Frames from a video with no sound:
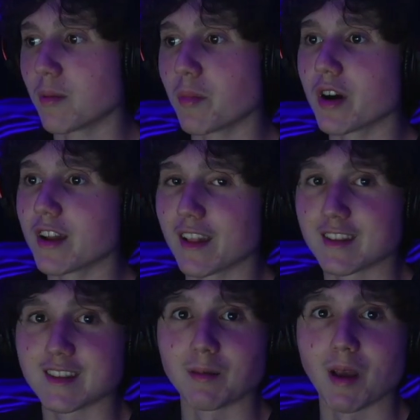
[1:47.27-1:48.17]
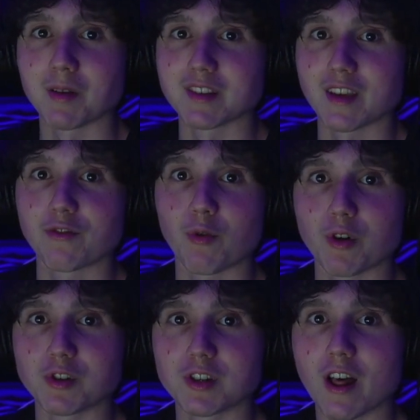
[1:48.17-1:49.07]
but at the same time, it's like
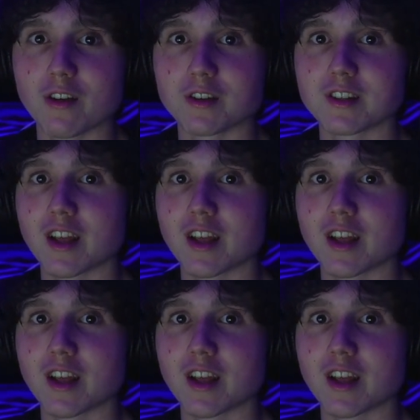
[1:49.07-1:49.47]
$400.